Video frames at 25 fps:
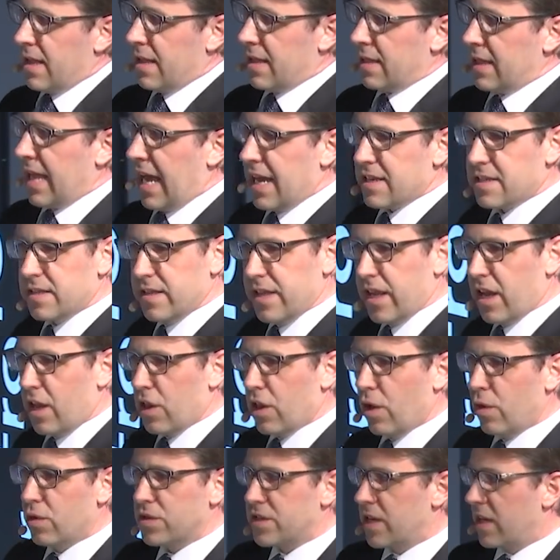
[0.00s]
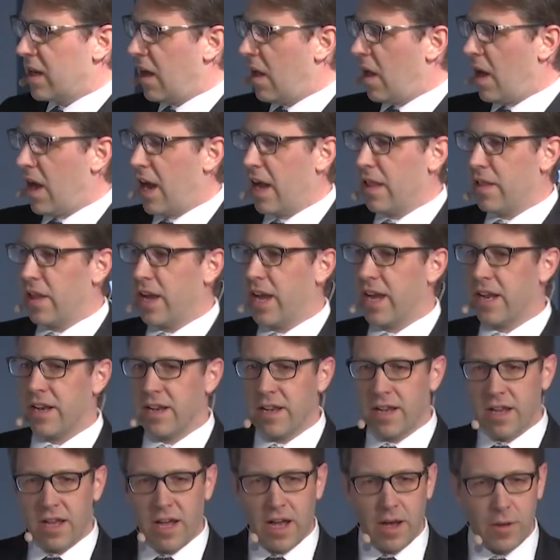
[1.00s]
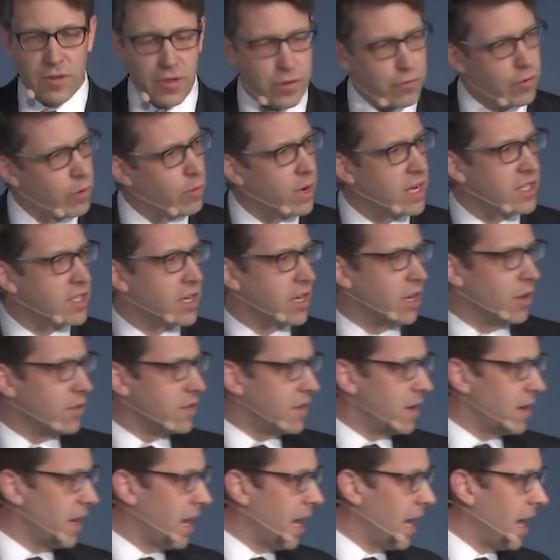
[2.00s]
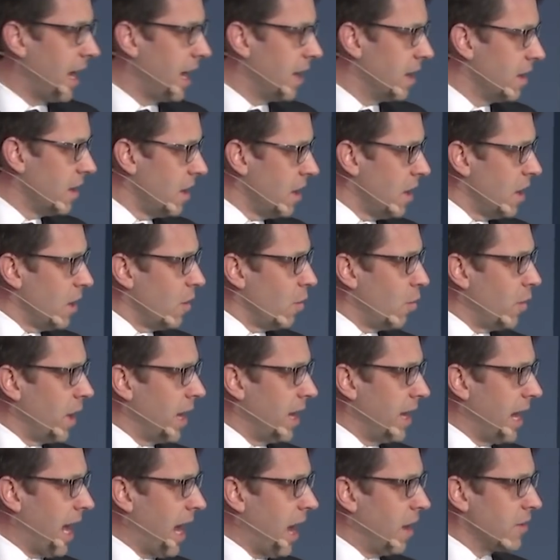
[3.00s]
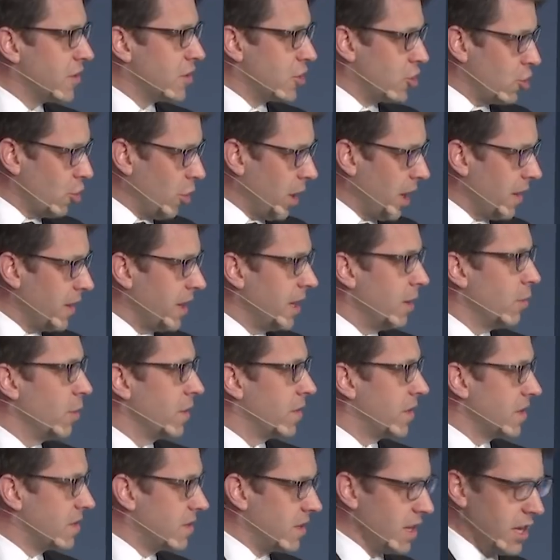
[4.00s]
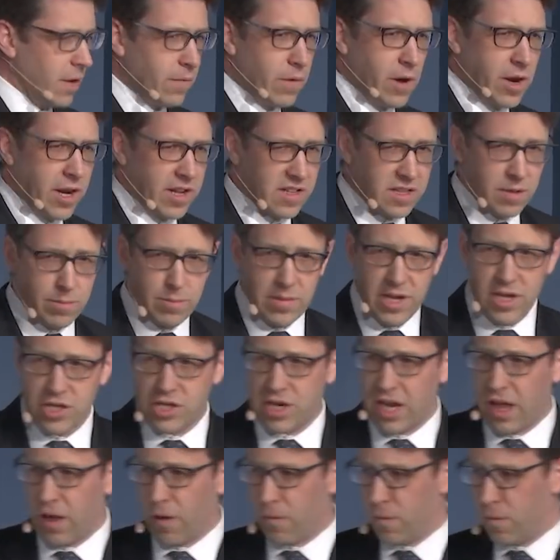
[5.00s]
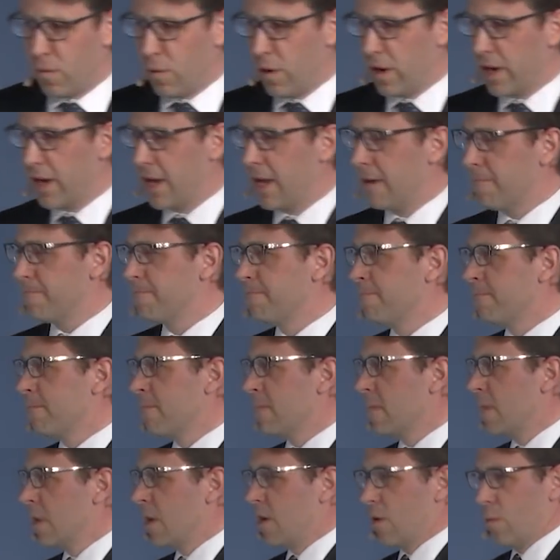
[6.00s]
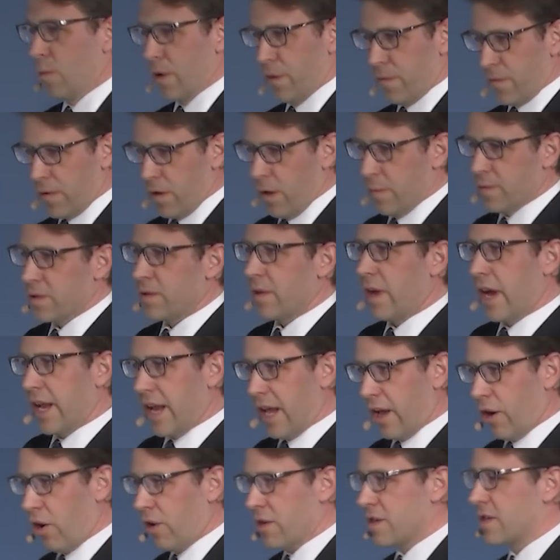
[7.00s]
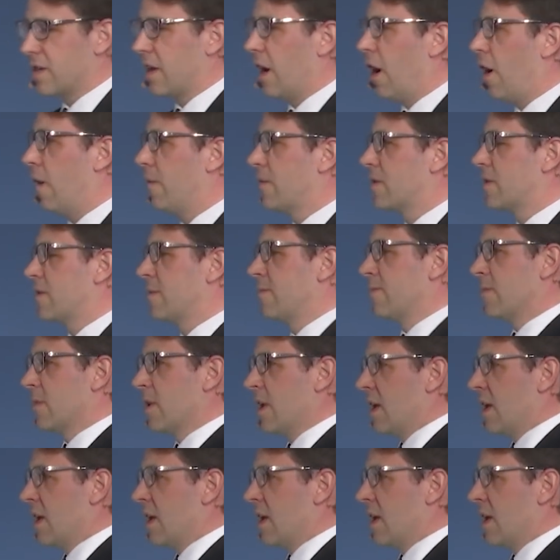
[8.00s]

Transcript: Lastly, in closing, I'll highlight 3 weeks ago today, we announced jointly with the city of Huntington Beach, California, with Philips Lighting and ourselves,